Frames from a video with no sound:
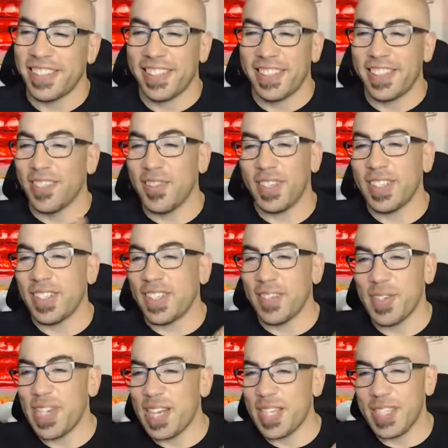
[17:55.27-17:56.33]
Give
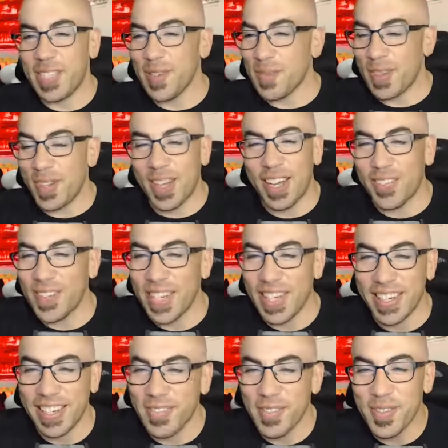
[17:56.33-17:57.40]
you guys the applaud,
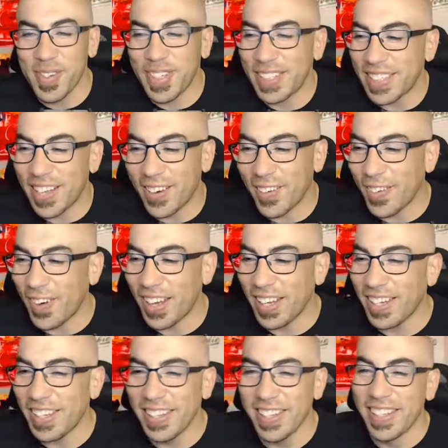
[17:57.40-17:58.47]
man. Everybody's got a
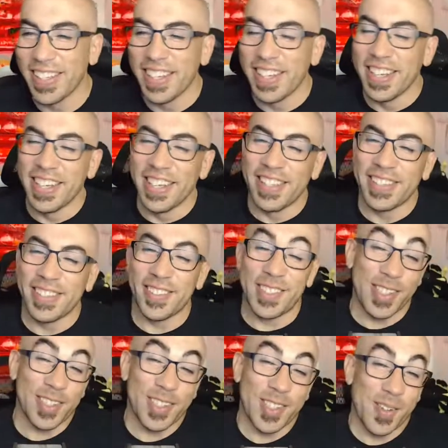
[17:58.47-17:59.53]
rod. So
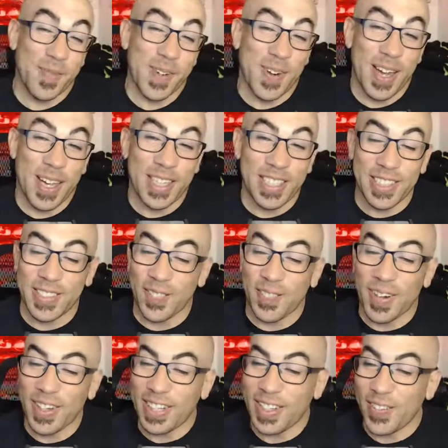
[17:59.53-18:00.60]
telescoping rod is
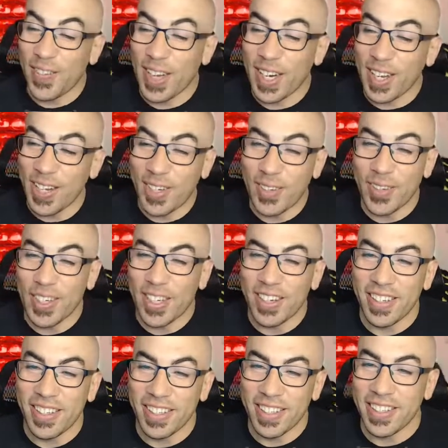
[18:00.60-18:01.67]
apparently the way to go when
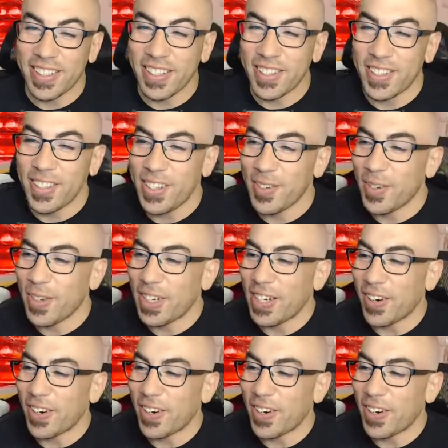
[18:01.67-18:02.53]
you need one in your